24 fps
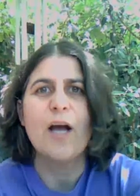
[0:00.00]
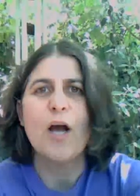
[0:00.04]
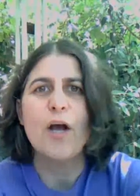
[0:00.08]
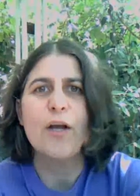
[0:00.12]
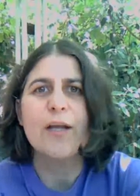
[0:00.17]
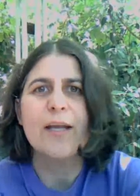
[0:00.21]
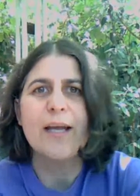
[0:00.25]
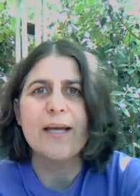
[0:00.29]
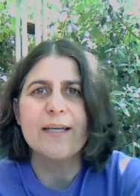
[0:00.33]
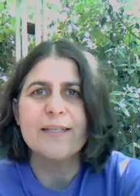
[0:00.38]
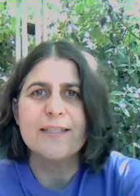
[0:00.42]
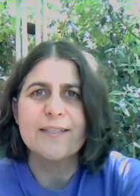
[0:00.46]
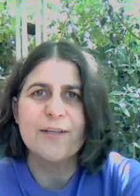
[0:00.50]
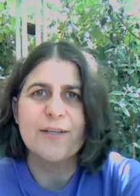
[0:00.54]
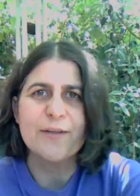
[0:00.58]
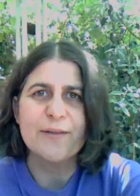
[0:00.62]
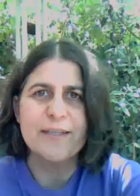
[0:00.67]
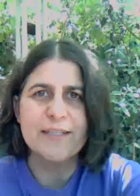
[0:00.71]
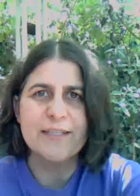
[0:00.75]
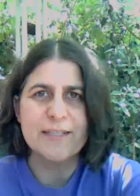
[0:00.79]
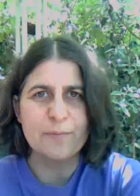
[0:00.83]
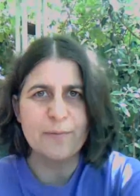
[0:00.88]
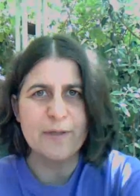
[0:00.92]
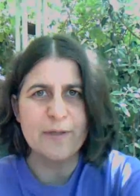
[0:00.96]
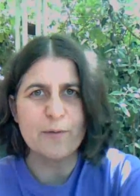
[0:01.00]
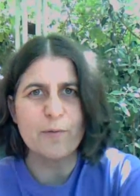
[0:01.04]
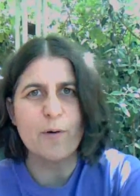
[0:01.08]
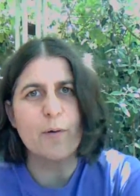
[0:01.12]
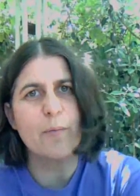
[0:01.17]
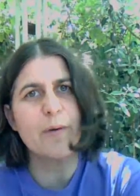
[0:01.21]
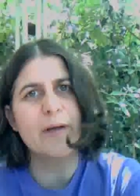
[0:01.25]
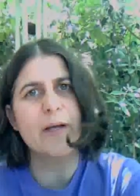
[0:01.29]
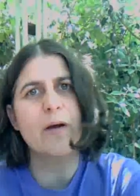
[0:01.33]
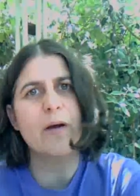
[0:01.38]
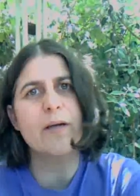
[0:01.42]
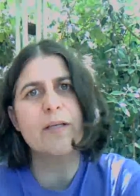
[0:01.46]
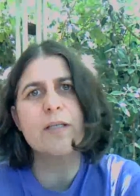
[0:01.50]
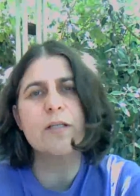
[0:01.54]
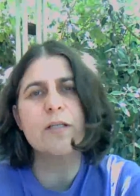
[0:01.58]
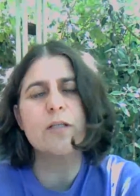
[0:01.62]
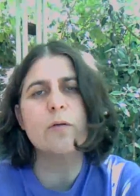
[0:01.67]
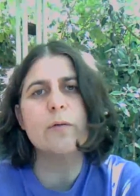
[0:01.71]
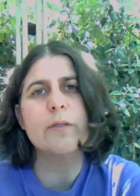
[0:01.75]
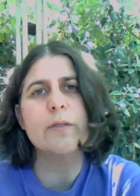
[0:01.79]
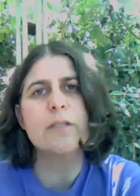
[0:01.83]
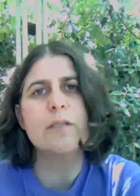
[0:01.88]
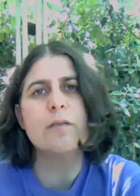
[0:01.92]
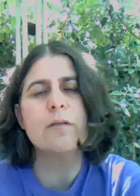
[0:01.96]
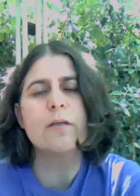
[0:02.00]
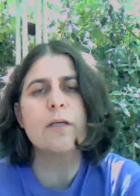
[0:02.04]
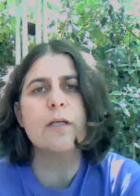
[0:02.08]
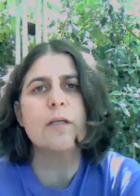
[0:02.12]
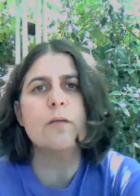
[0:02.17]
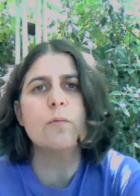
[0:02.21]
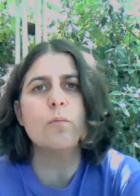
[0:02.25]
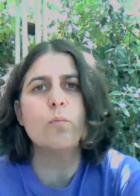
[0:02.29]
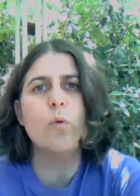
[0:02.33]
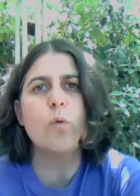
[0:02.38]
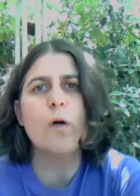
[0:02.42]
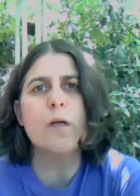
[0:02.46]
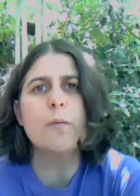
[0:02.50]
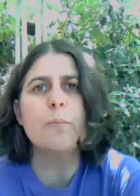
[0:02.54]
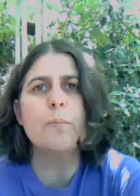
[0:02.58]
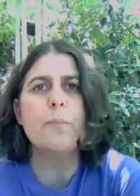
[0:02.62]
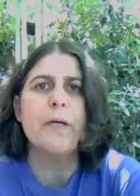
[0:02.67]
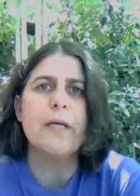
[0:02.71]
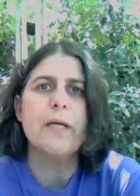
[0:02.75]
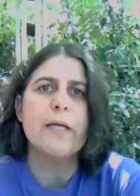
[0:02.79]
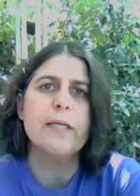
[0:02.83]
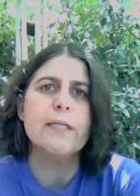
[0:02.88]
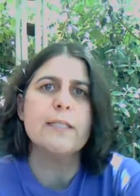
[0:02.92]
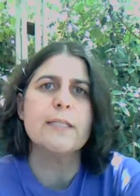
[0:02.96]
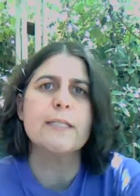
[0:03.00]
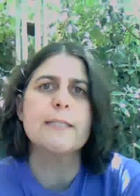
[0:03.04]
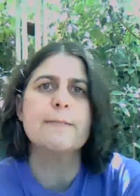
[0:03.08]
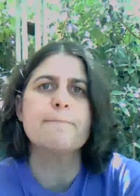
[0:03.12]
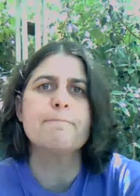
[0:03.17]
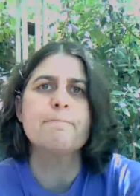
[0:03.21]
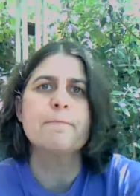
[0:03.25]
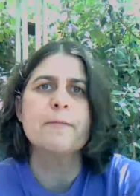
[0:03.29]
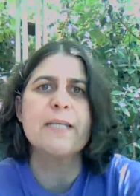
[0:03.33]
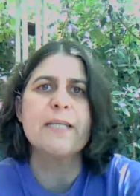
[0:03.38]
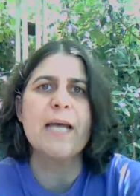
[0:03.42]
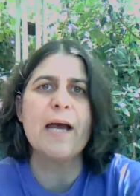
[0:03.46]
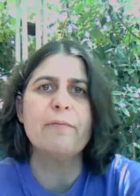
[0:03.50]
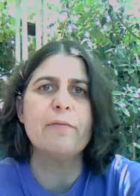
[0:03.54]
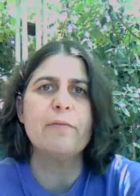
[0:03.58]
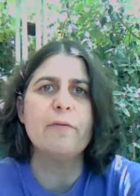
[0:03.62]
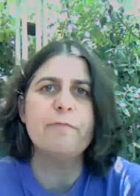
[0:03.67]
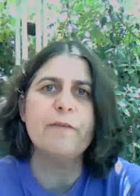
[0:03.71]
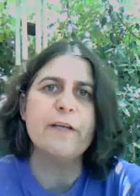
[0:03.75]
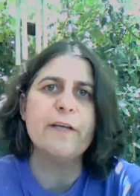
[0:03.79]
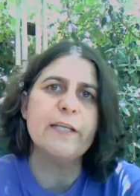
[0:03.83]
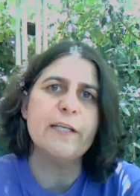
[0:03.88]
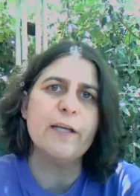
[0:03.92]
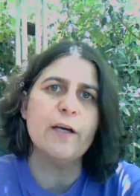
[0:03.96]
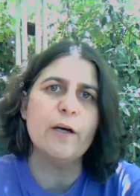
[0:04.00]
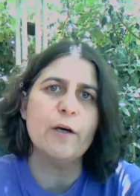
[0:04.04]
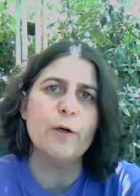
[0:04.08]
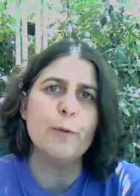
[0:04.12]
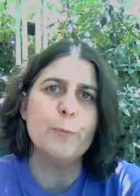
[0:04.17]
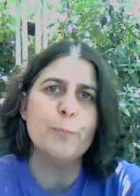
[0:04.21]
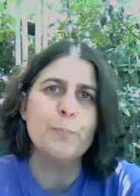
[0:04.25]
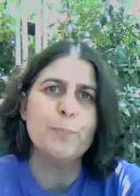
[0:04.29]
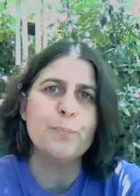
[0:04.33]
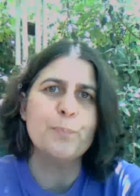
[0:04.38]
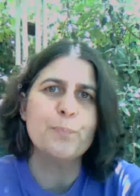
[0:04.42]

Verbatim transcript: Okay, so this week what we're going to do is look at what it means to have a video